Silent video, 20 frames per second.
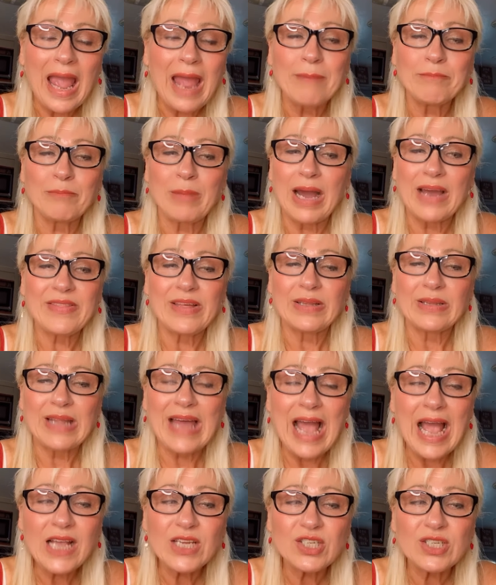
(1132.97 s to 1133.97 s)
and by the
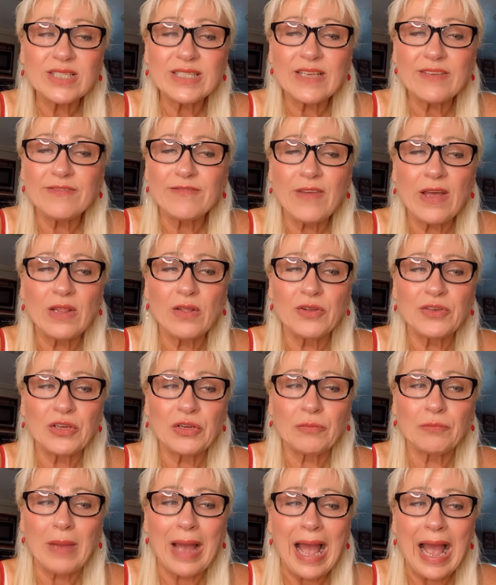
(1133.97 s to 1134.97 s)
lashes that fell on
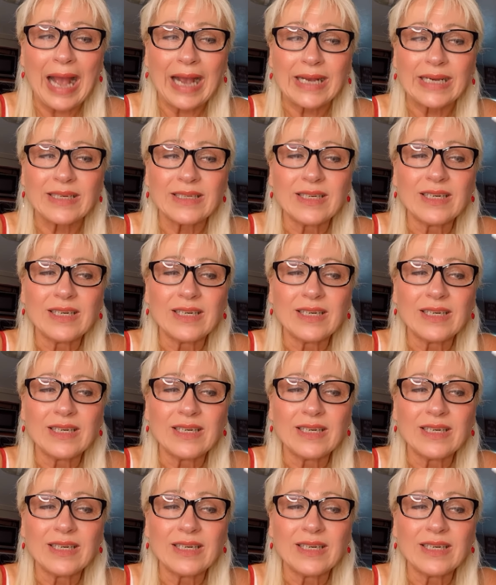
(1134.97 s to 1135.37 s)
your back,